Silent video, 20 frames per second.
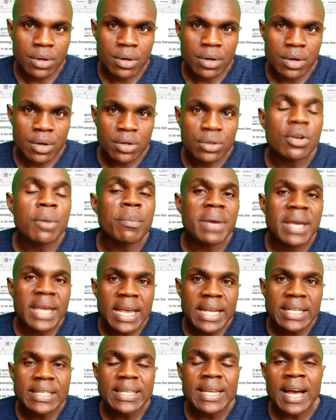Some
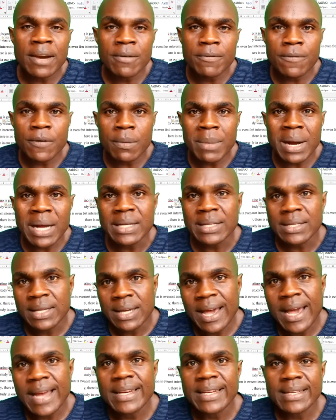edit and format
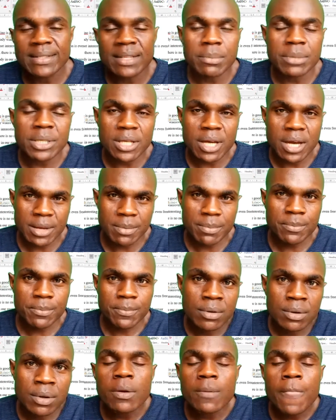at the same time.
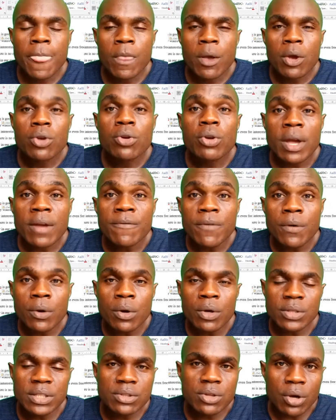You can
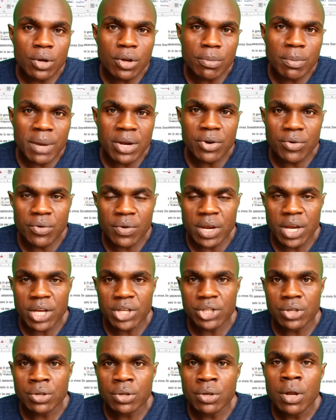follow document
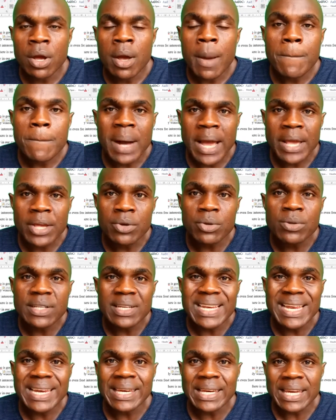creation by
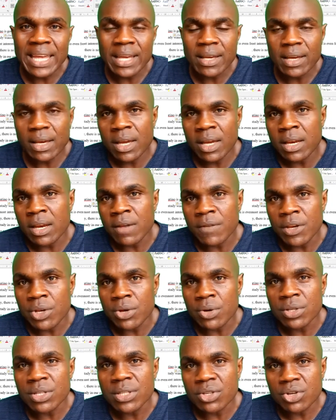using the link in the
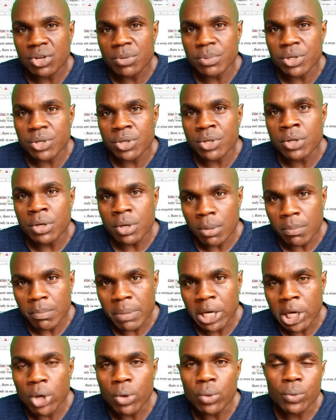video description
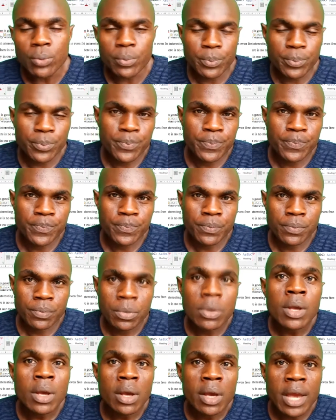below.
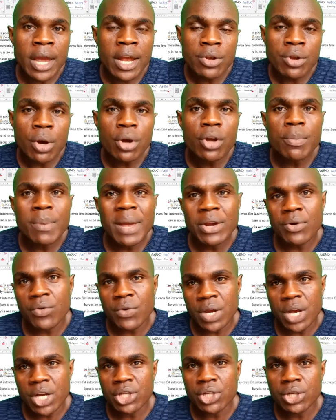In document
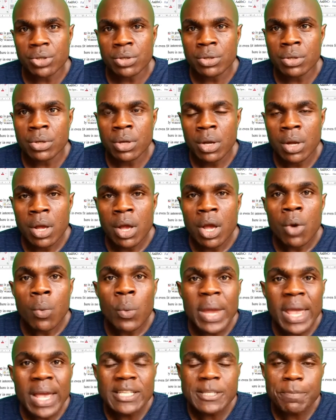creation,
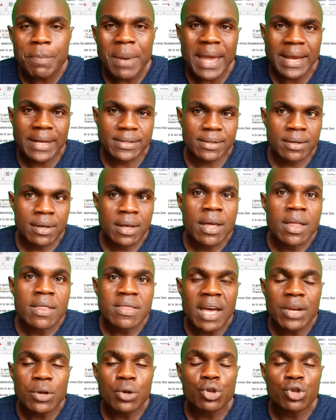we expect
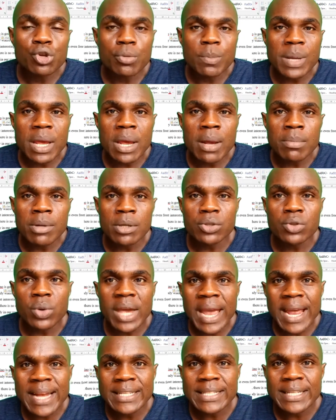that you should be able
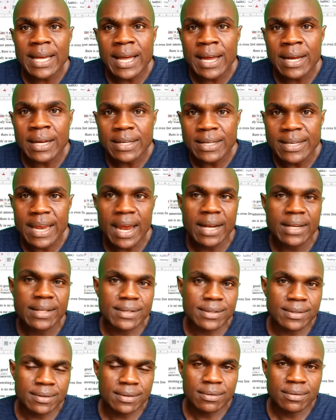to enter
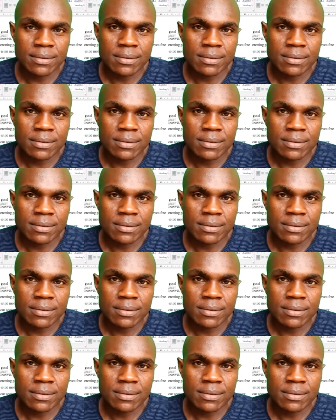text.